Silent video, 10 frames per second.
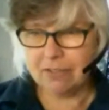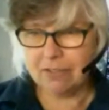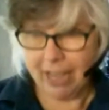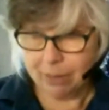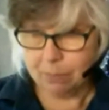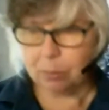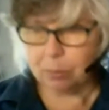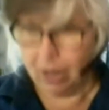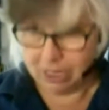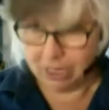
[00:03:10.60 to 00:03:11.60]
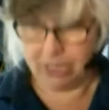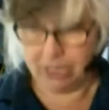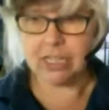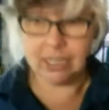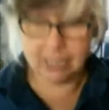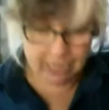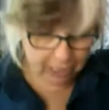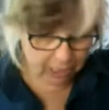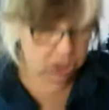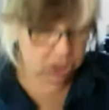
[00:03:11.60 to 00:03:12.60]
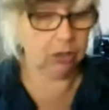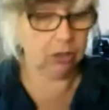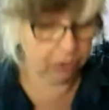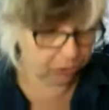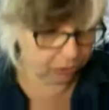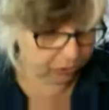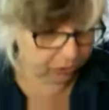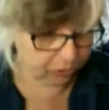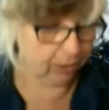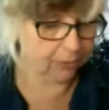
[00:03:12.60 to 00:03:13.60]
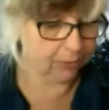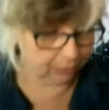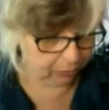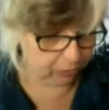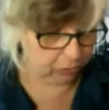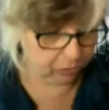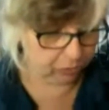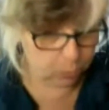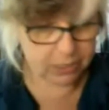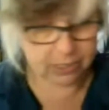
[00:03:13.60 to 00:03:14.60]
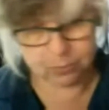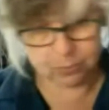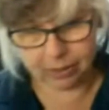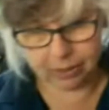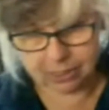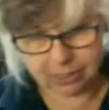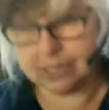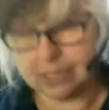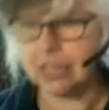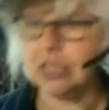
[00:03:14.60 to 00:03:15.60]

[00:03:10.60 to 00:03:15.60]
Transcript: that project, taking it to larger scales and larger scopes. He's done a